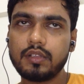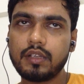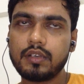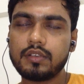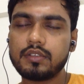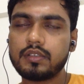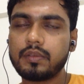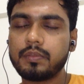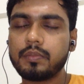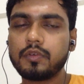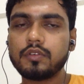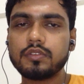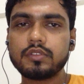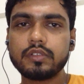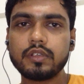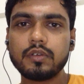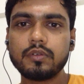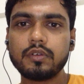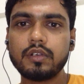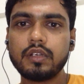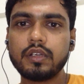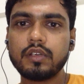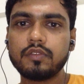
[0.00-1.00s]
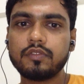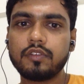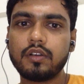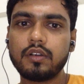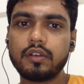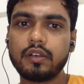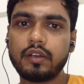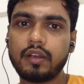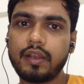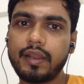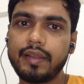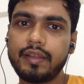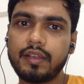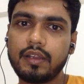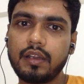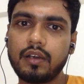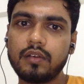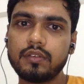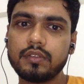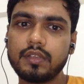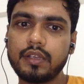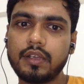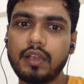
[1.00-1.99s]
That suppose you will default right
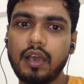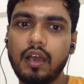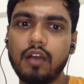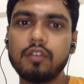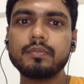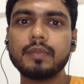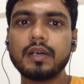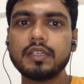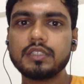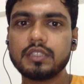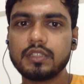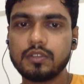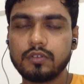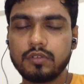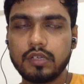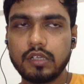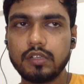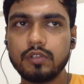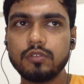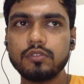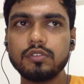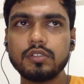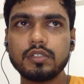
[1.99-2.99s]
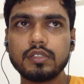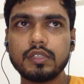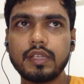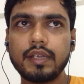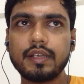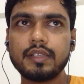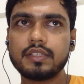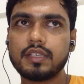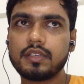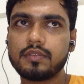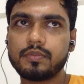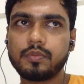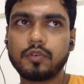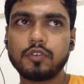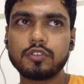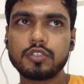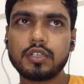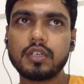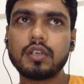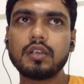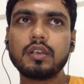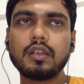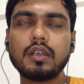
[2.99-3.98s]
now, then how much you will lose, that is
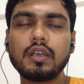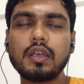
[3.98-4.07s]
exposure.